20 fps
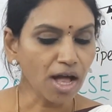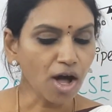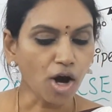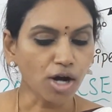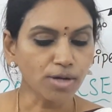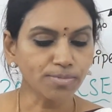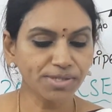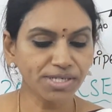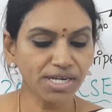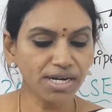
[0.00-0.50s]

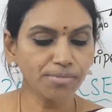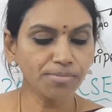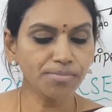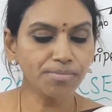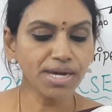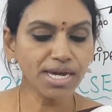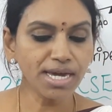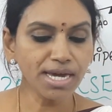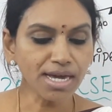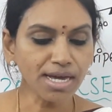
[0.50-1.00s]
Option
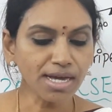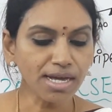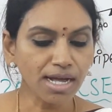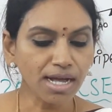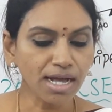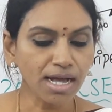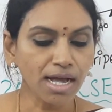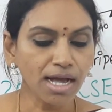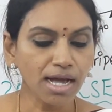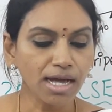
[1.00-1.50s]
B,
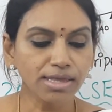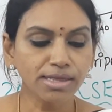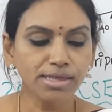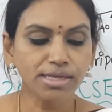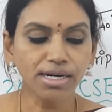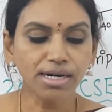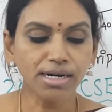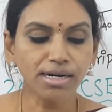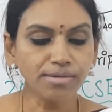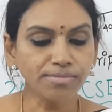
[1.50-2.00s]

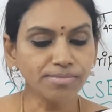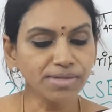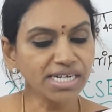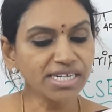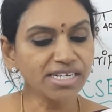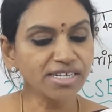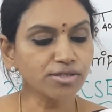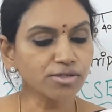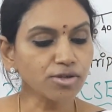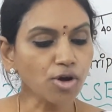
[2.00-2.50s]

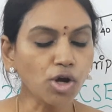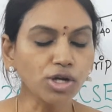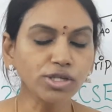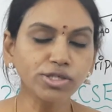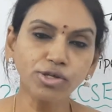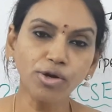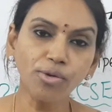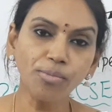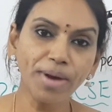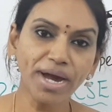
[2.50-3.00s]
it is
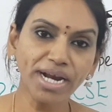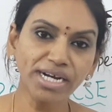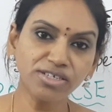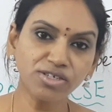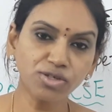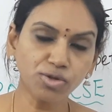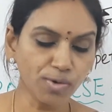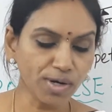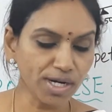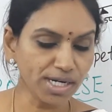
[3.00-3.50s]
also
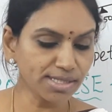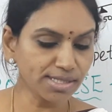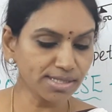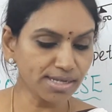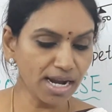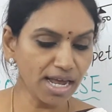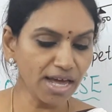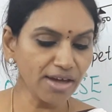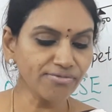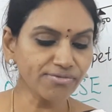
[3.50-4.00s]
bent towards
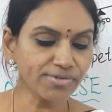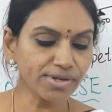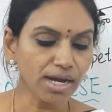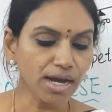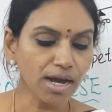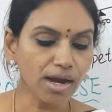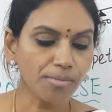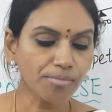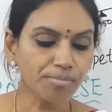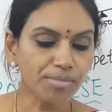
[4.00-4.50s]
left,
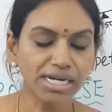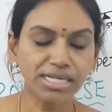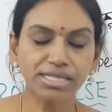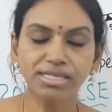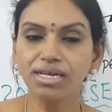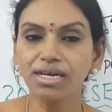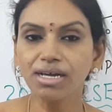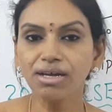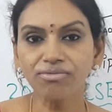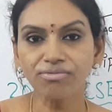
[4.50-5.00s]
but
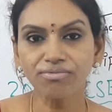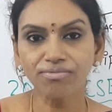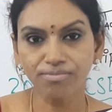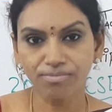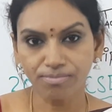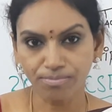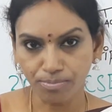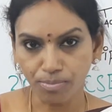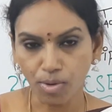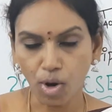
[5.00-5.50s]
the
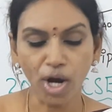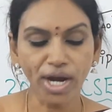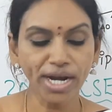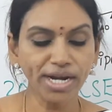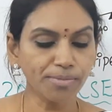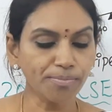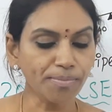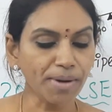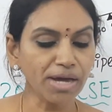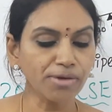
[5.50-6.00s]

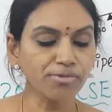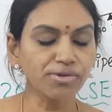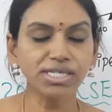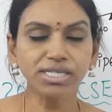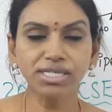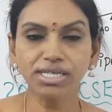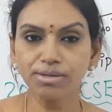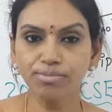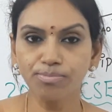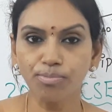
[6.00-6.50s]

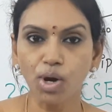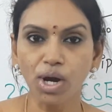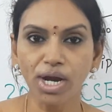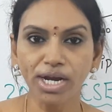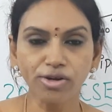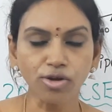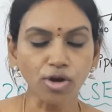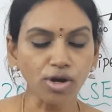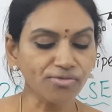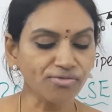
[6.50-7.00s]
pivoted
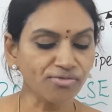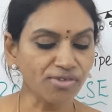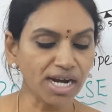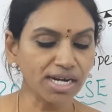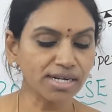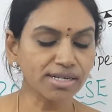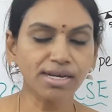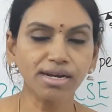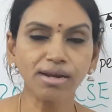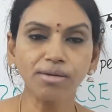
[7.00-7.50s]
point or
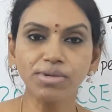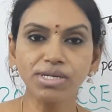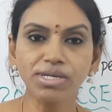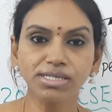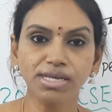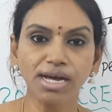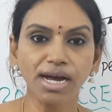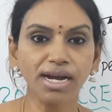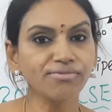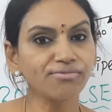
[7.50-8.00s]
fulcrum
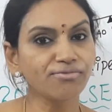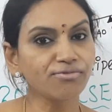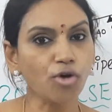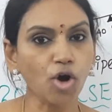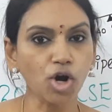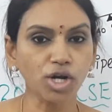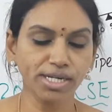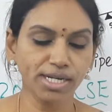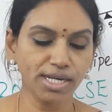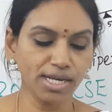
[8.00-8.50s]
at
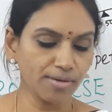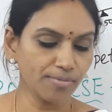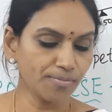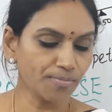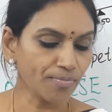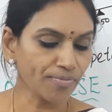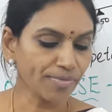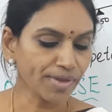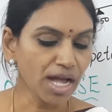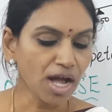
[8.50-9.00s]
40.
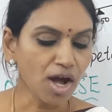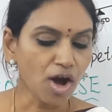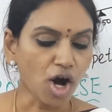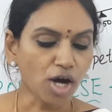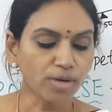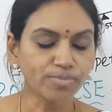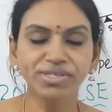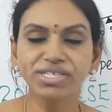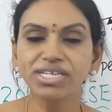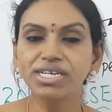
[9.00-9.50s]

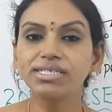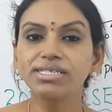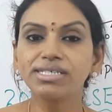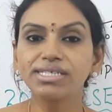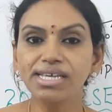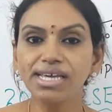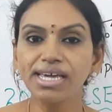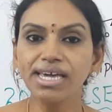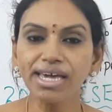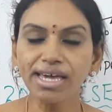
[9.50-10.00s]
Option
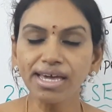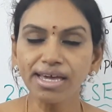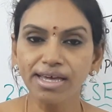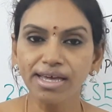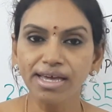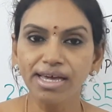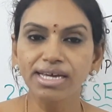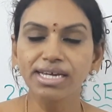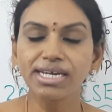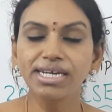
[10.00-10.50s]
C,
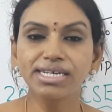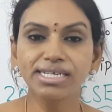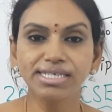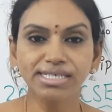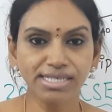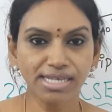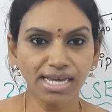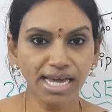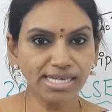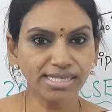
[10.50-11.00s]
it
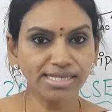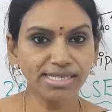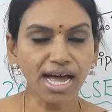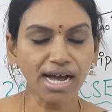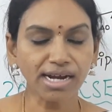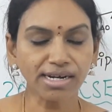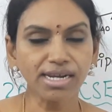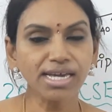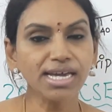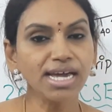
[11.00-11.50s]
is
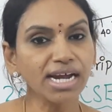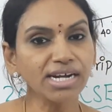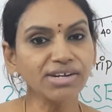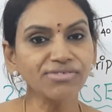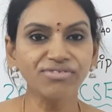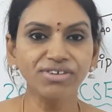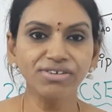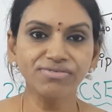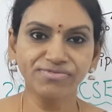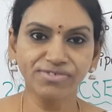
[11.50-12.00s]
exactly at
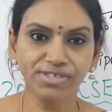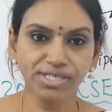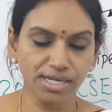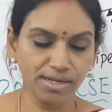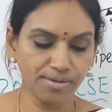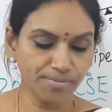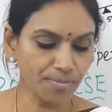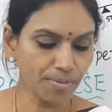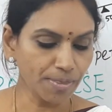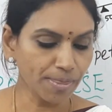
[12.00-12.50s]

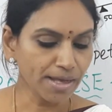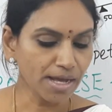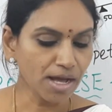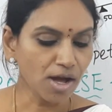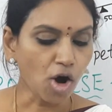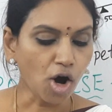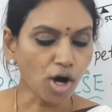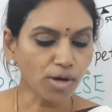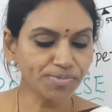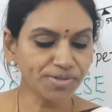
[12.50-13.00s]
50.
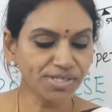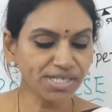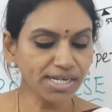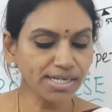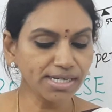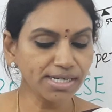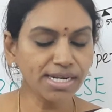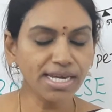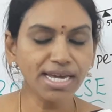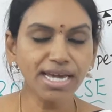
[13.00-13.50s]

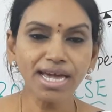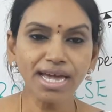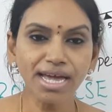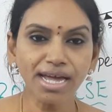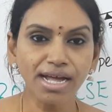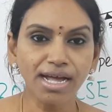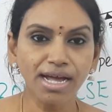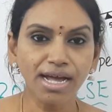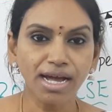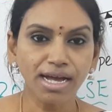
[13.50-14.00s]
Option
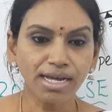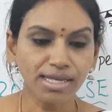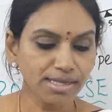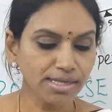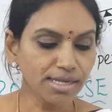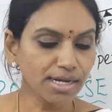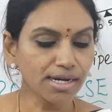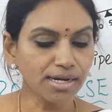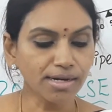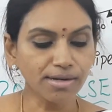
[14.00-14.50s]
D,
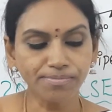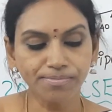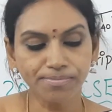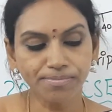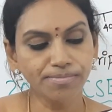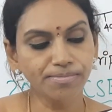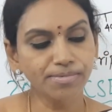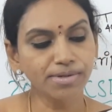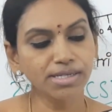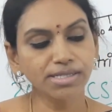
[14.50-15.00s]

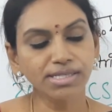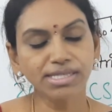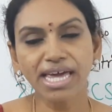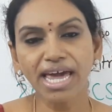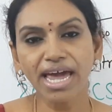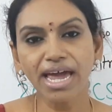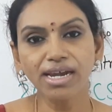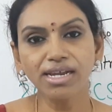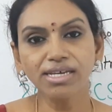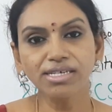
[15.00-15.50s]
the
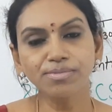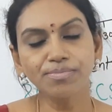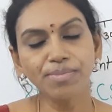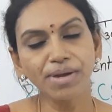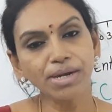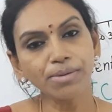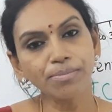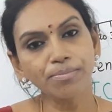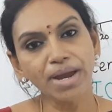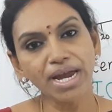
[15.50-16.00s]
scale is
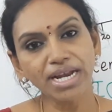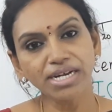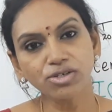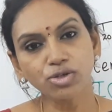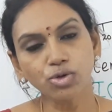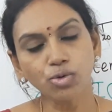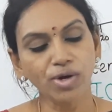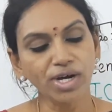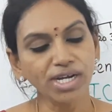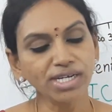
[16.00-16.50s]
being bent
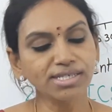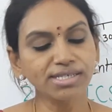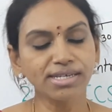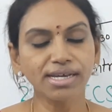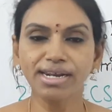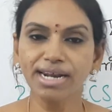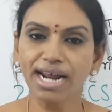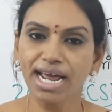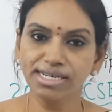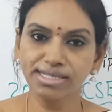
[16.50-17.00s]
towards
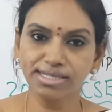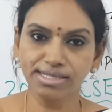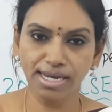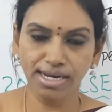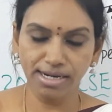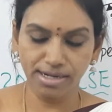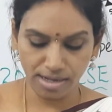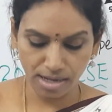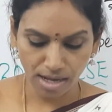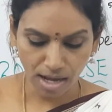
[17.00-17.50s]
right
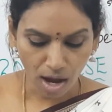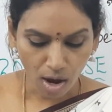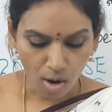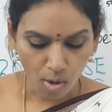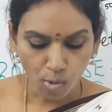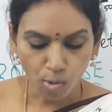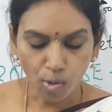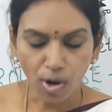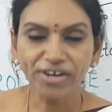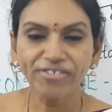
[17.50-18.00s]
side.
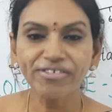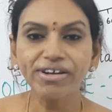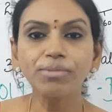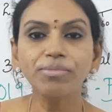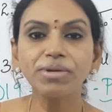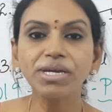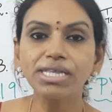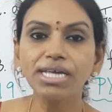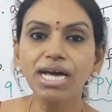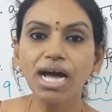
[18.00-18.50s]
What will
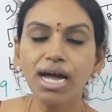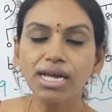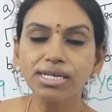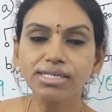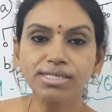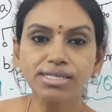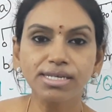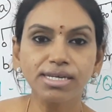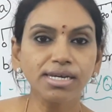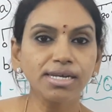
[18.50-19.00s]
be the
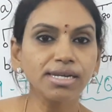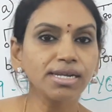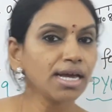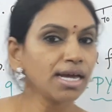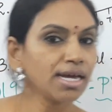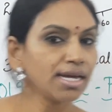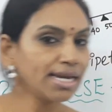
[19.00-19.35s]
answer?